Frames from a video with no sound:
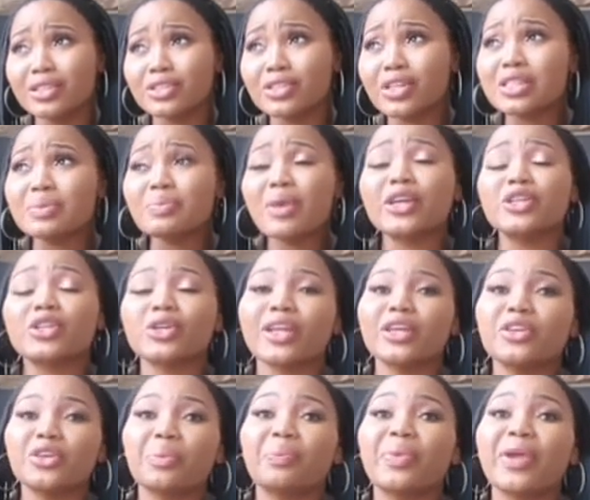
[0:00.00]

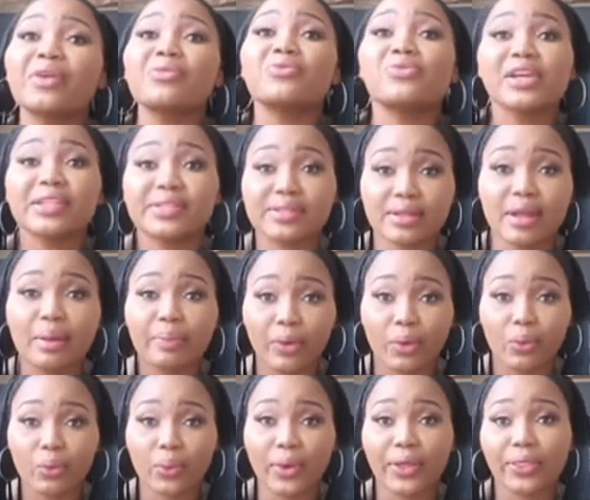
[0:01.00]
you're being
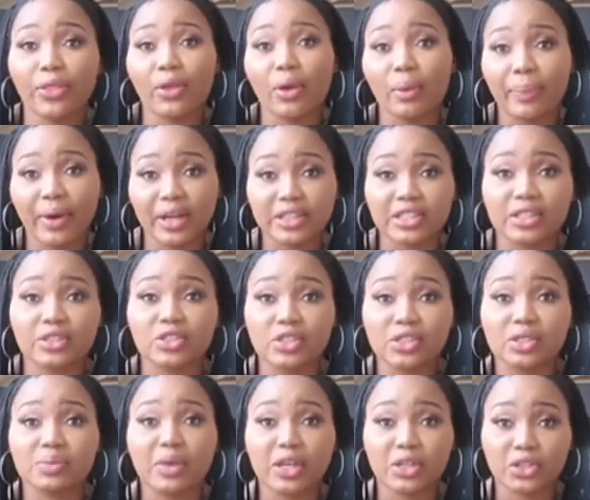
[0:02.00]
reasonable with your budget.
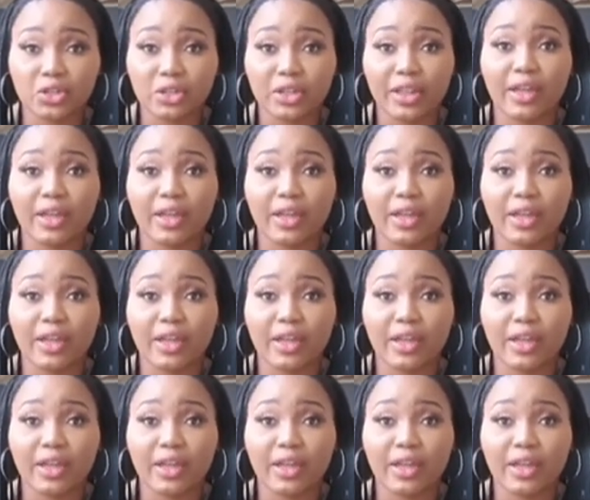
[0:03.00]
Just make sure